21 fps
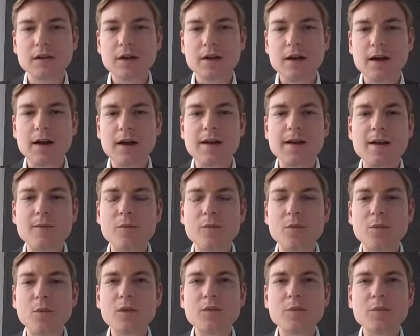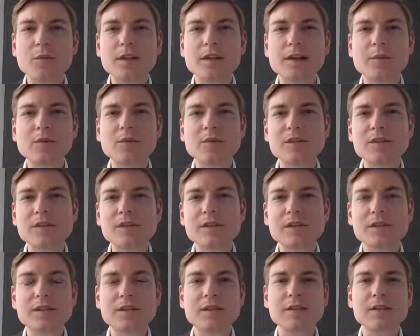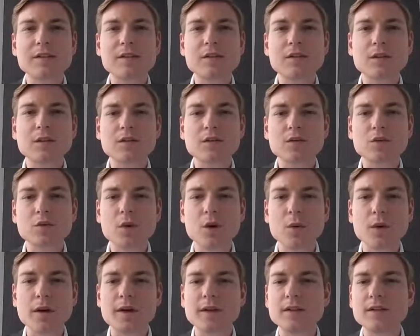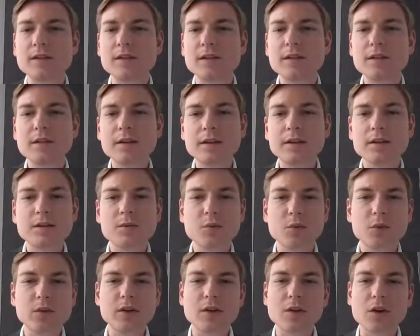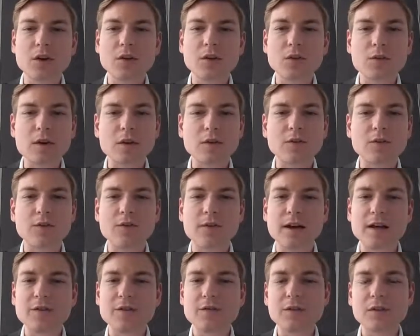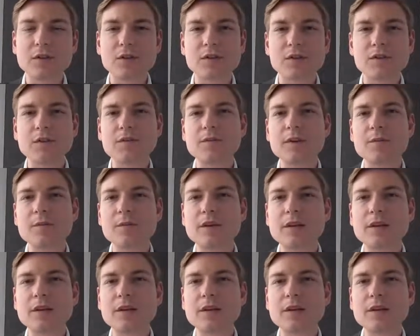I am with PwC since 2018 and bring along around 5 years of M&A